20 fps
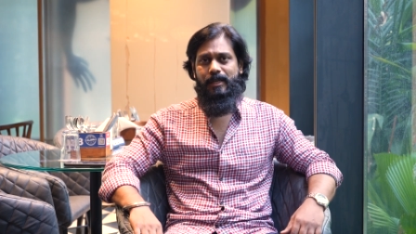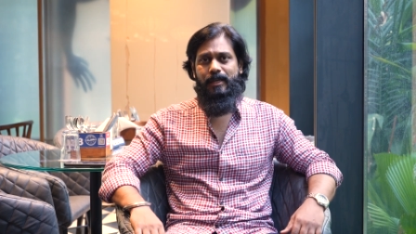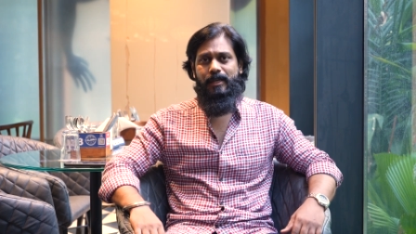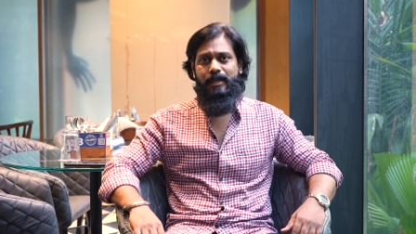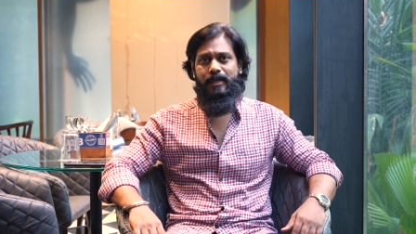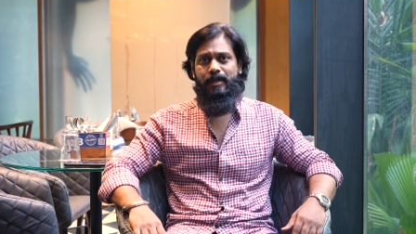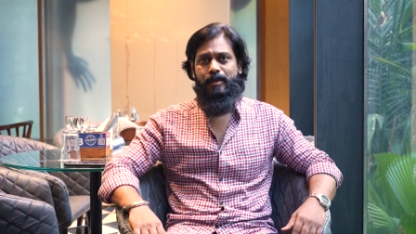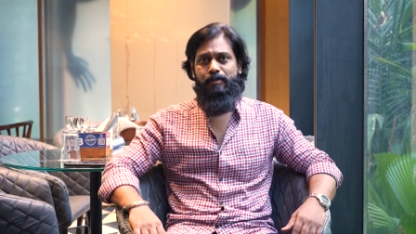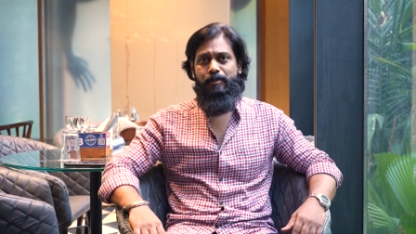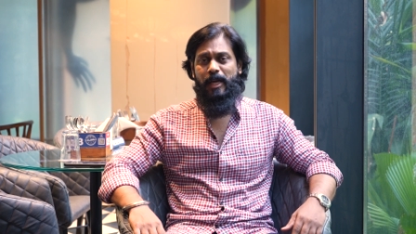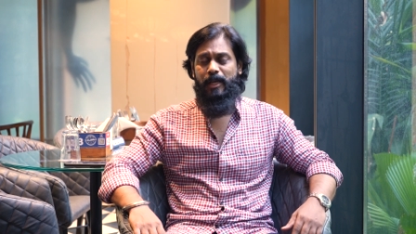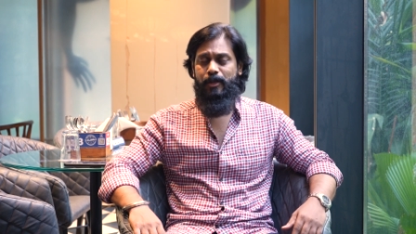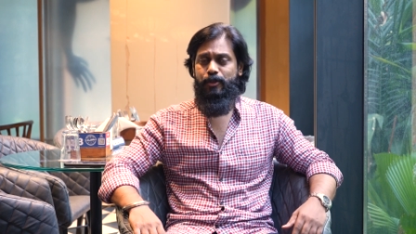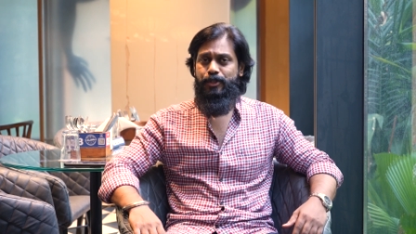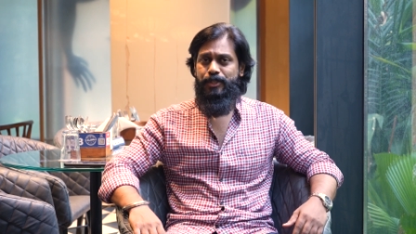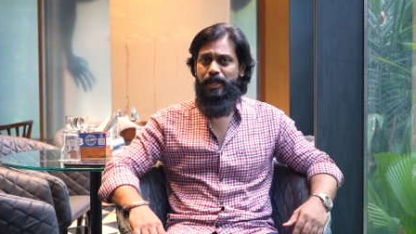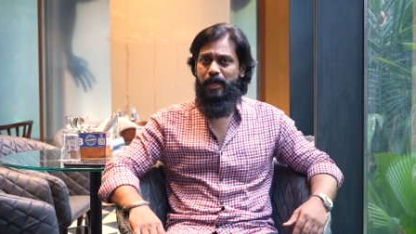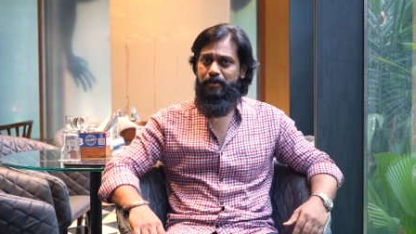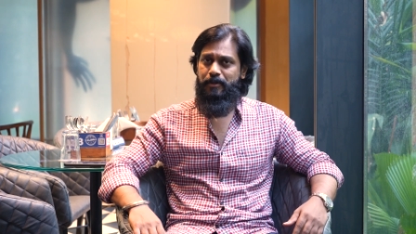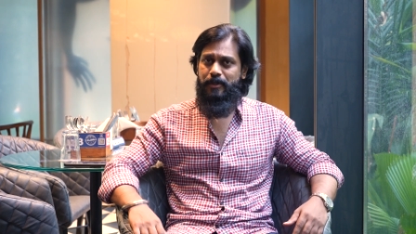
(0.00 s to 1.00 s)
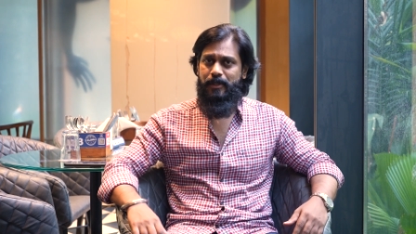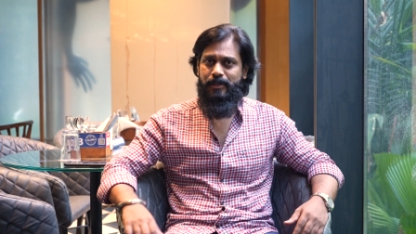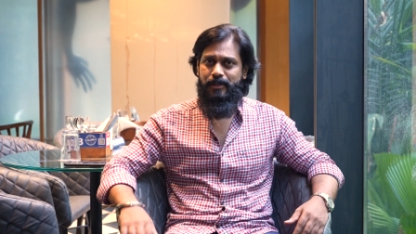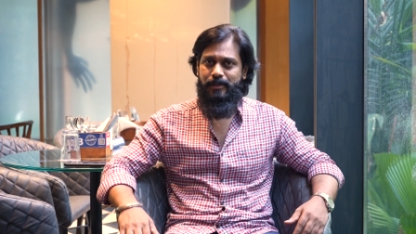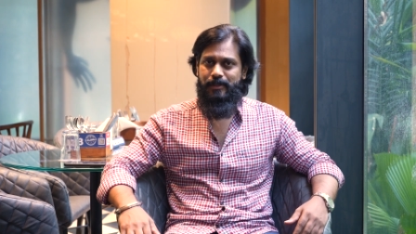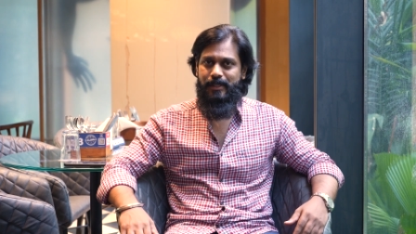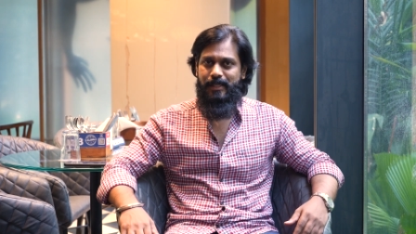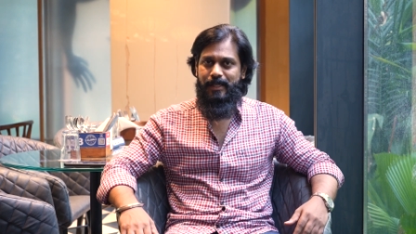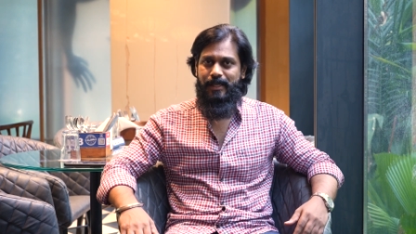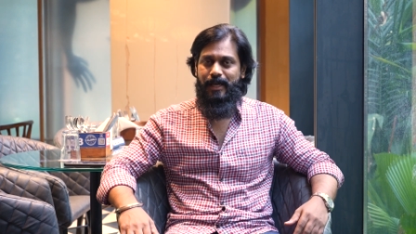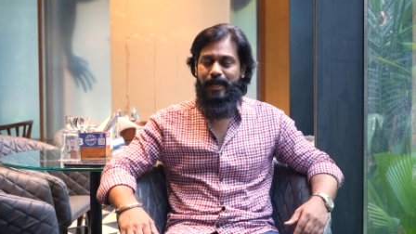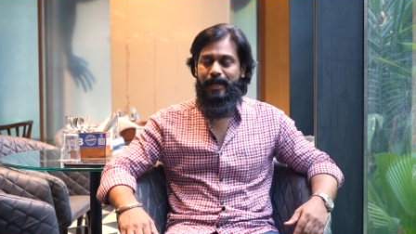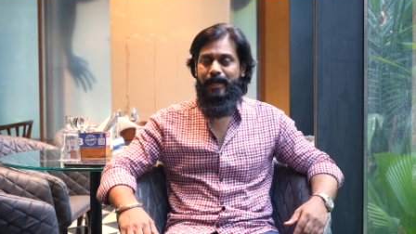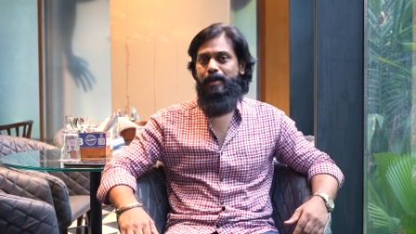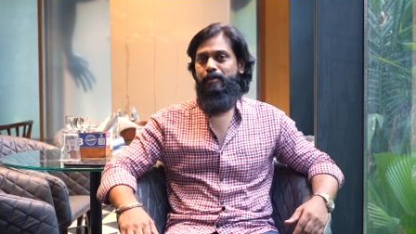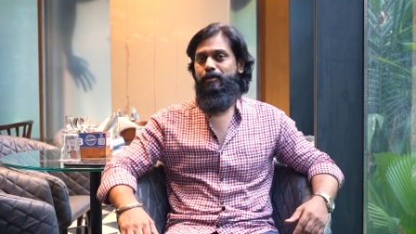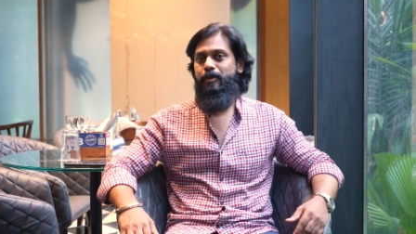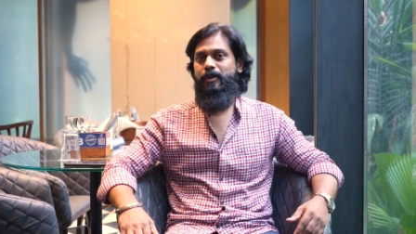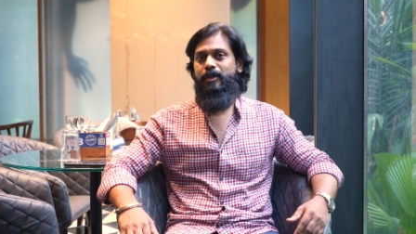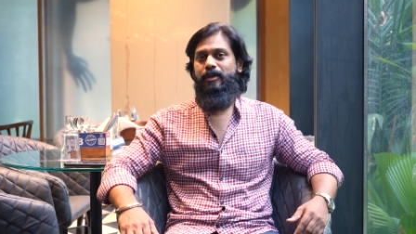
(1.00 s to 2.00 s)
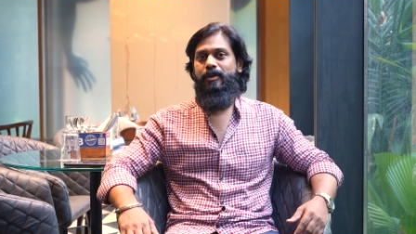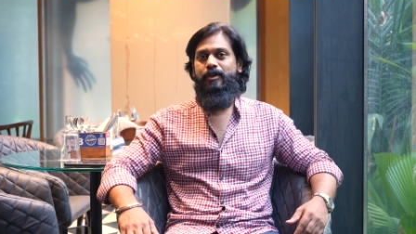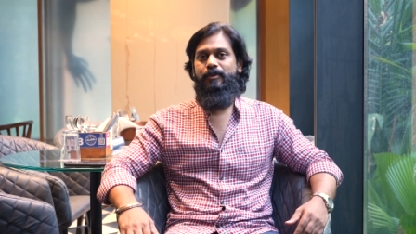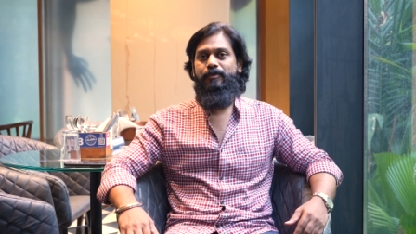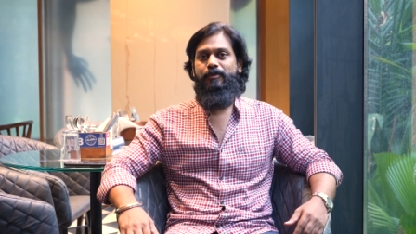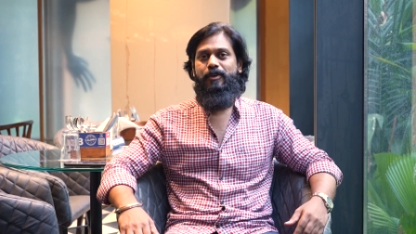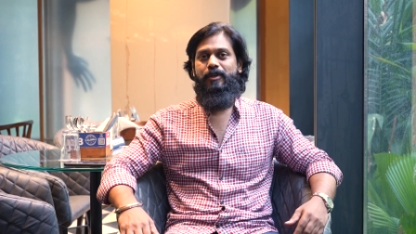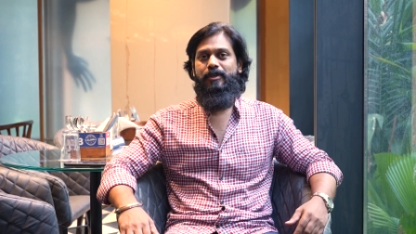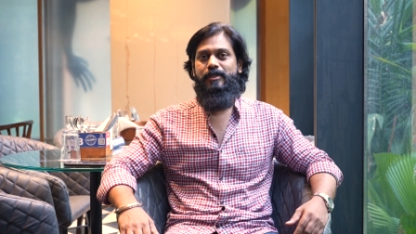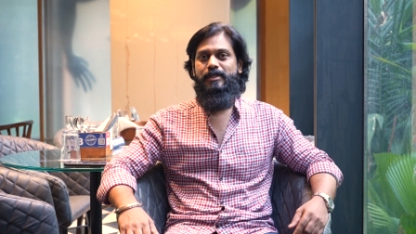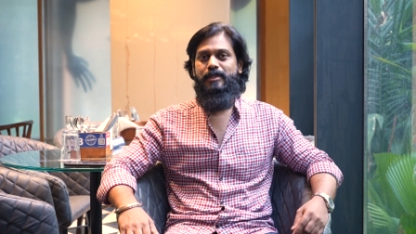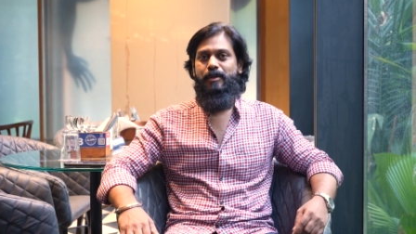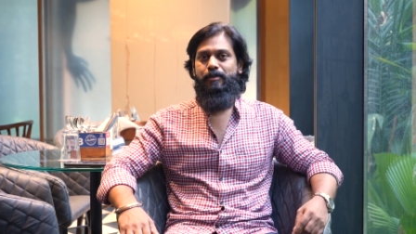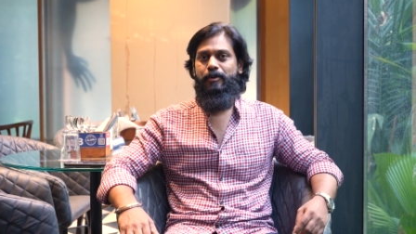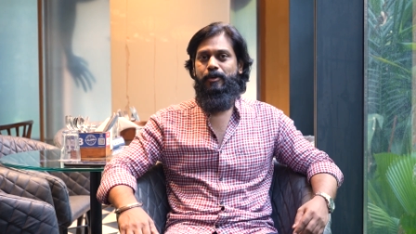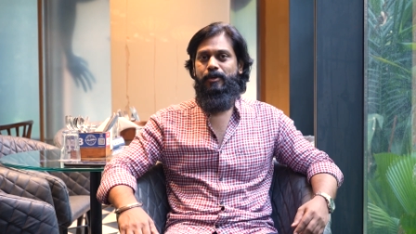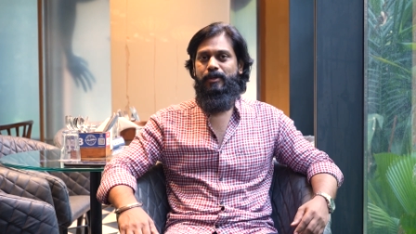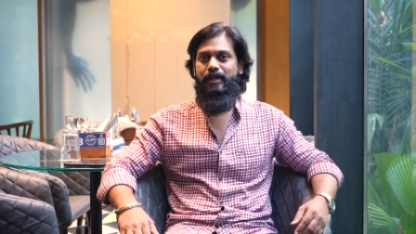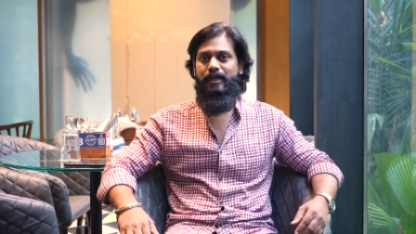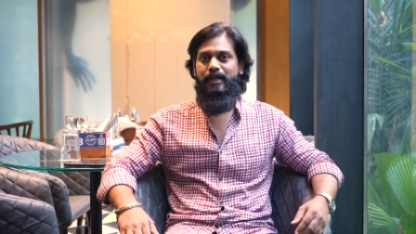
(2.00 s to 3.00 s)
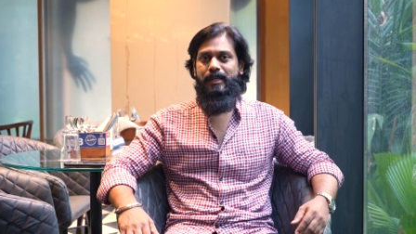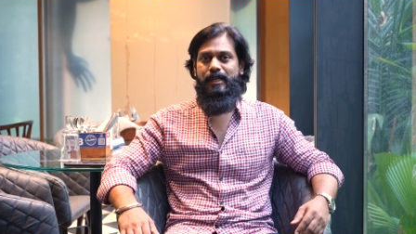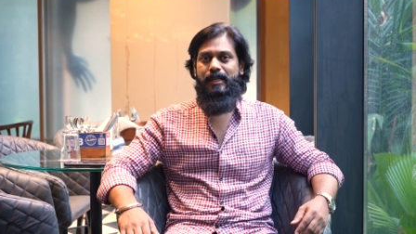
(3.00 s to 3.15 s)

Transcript: uh, Bangalore chapter and I'm looking out for your support